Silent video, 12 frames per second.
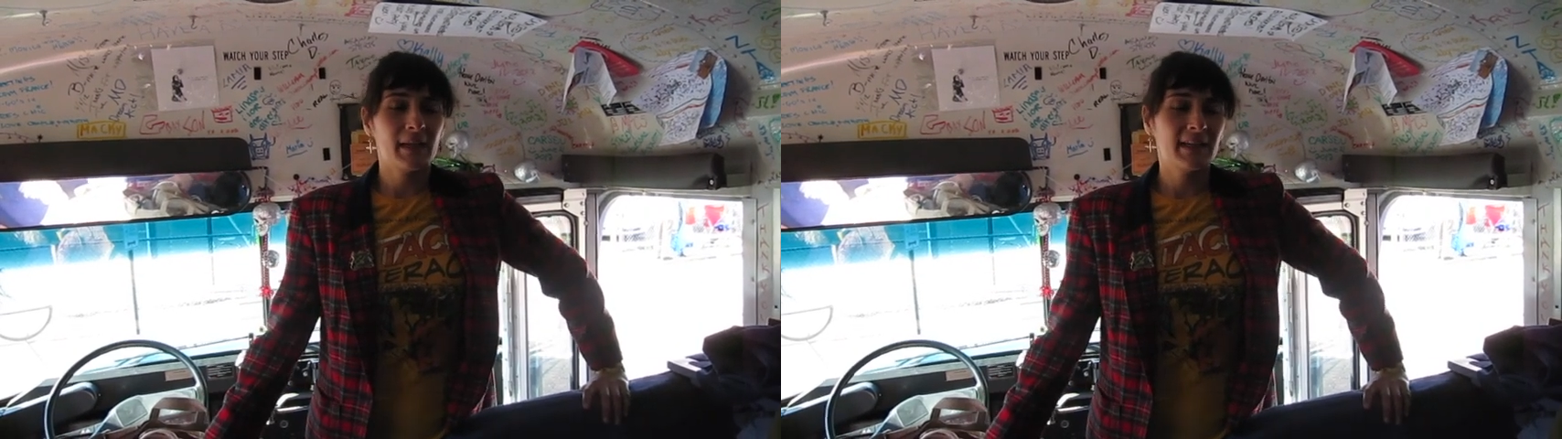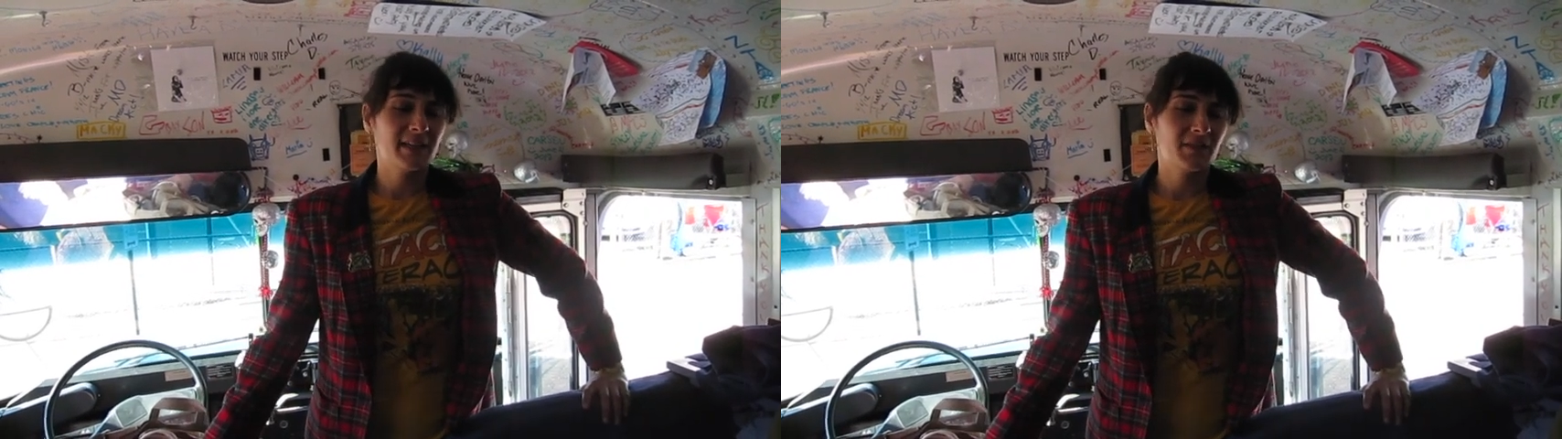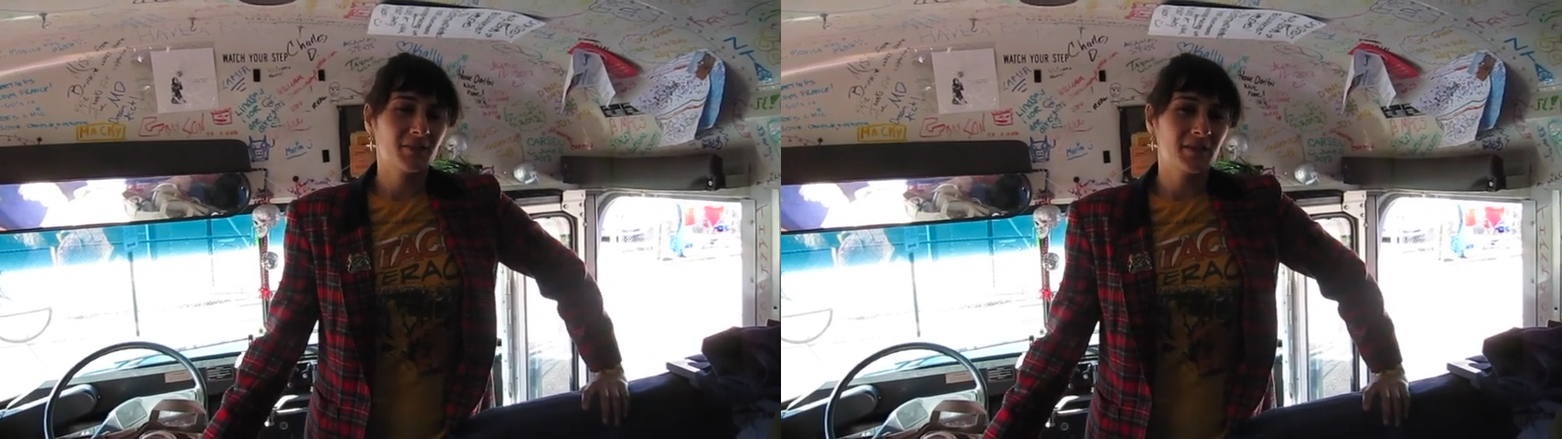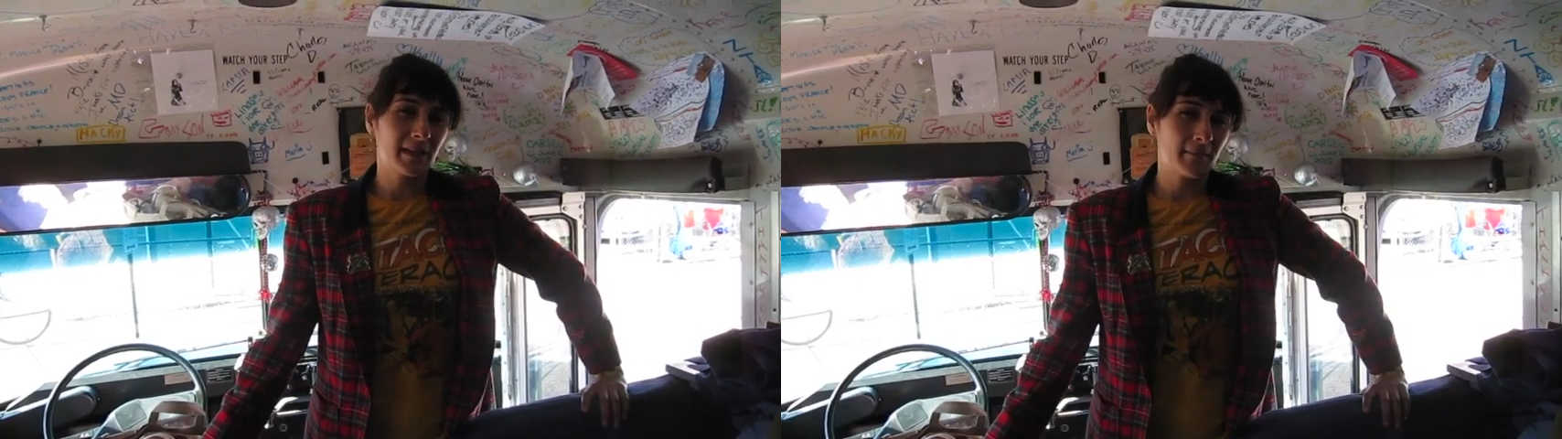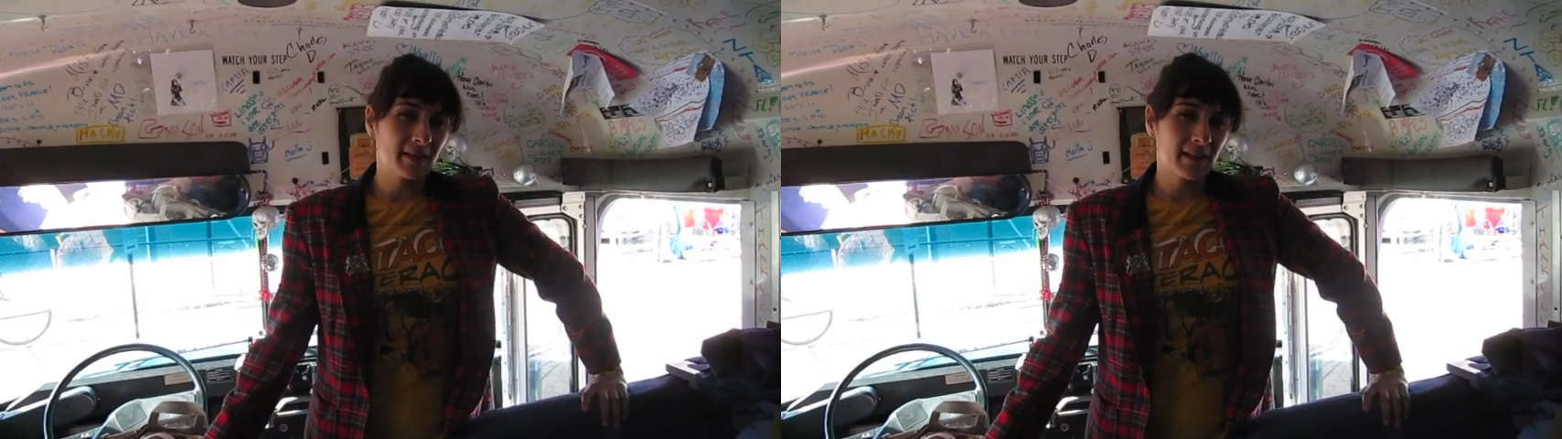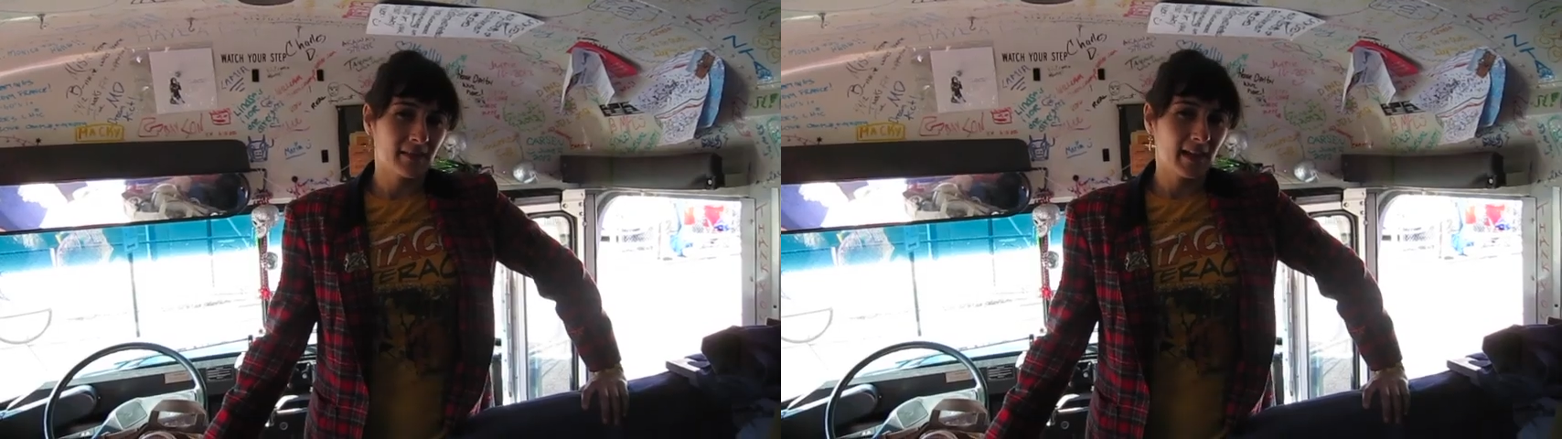bus or
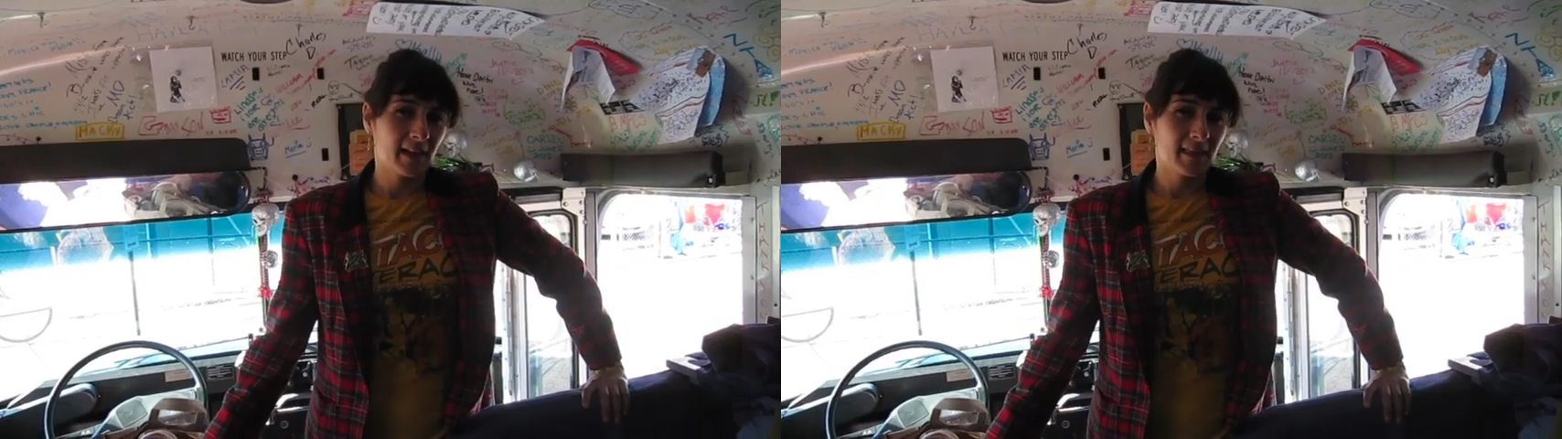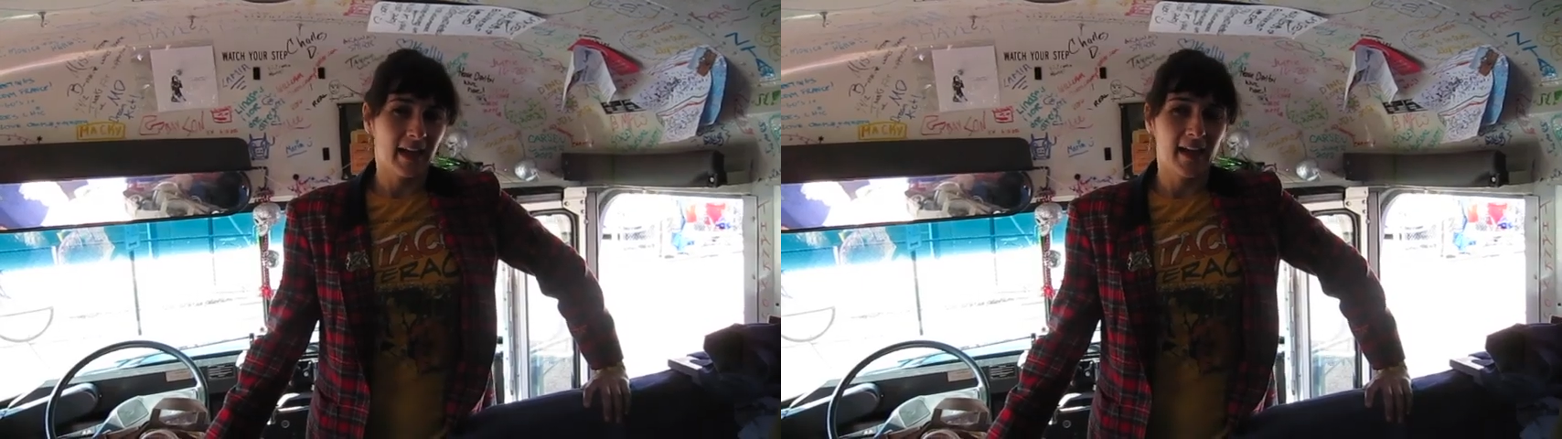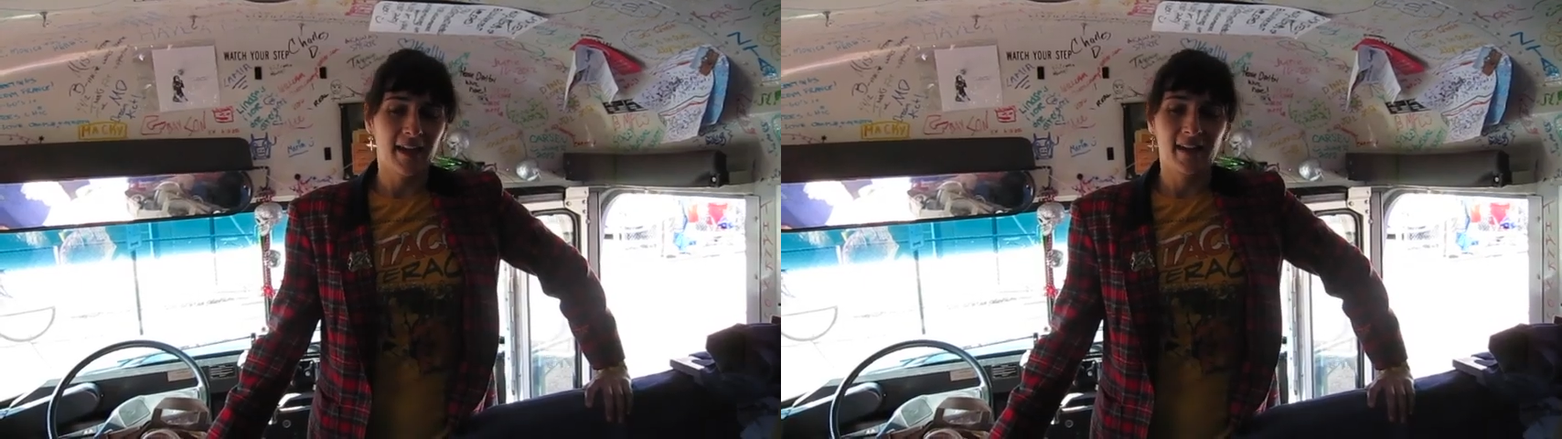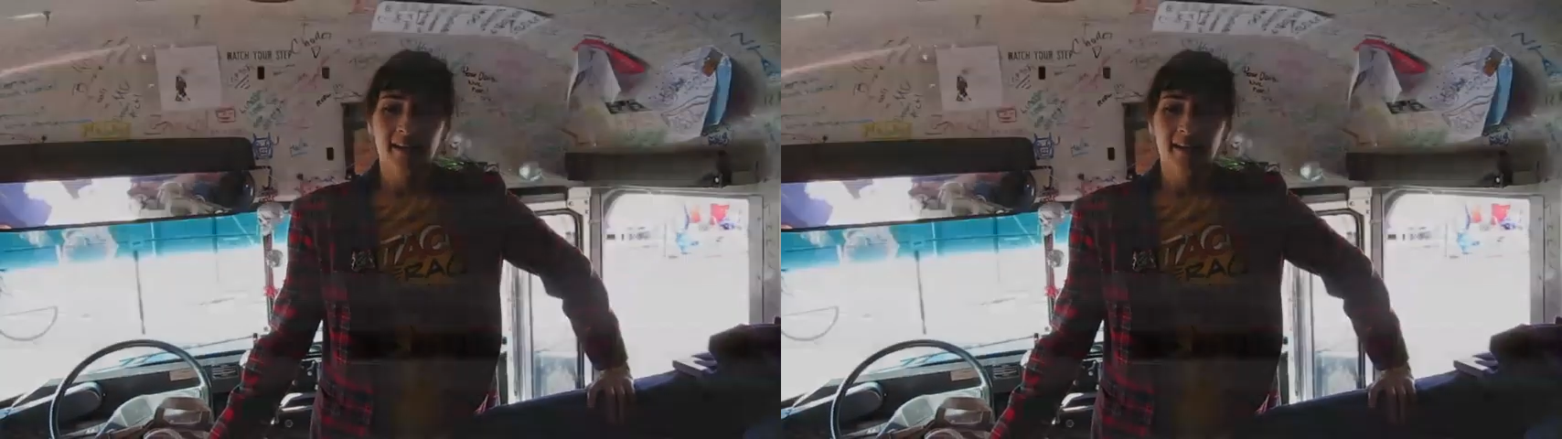something like that